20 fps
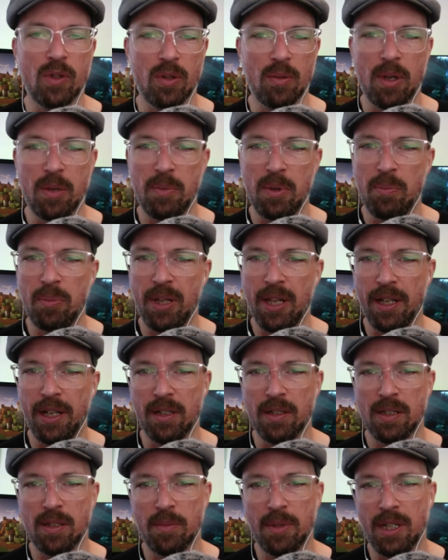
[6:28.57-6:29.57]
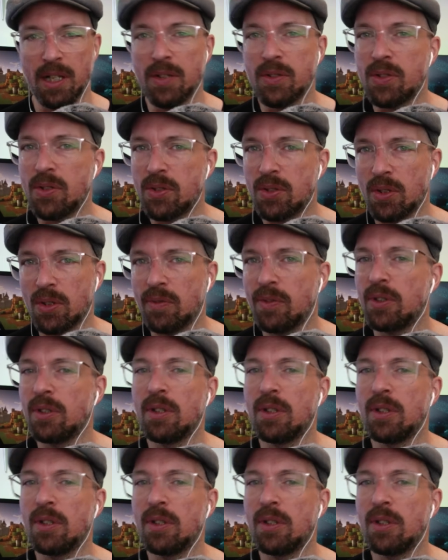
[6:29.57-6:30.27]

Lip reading: They might be playing on someone else's server.